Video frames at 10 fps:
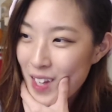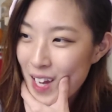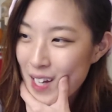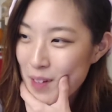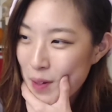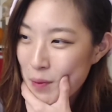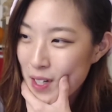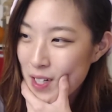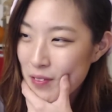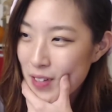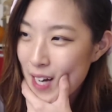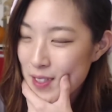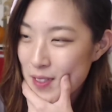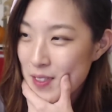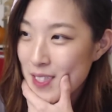Anyway, we're gonna react
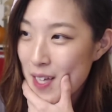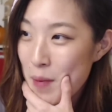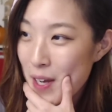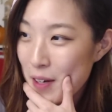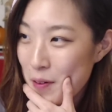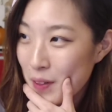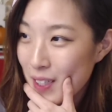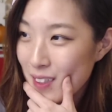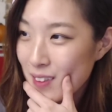to semicolon.